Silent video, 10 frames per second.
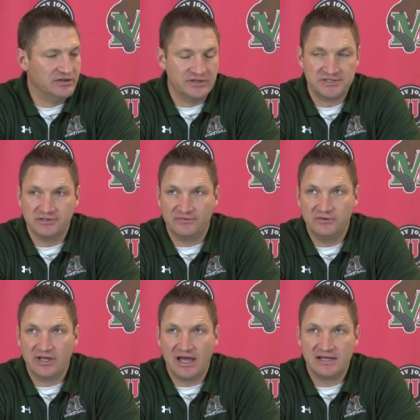There's still a few
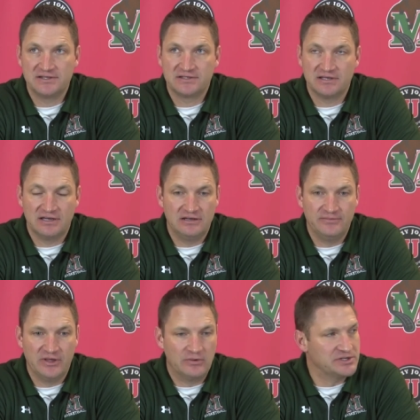guys um,
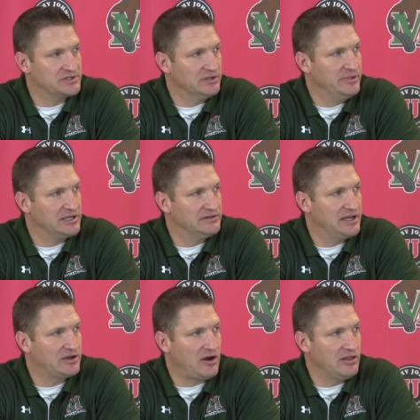that we're still making
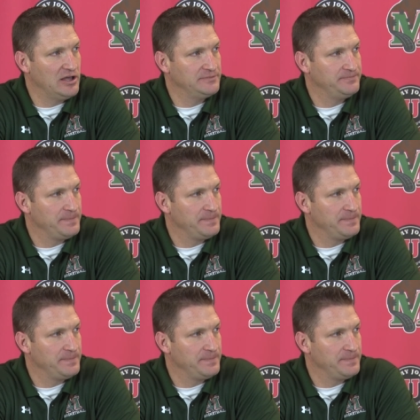that call on.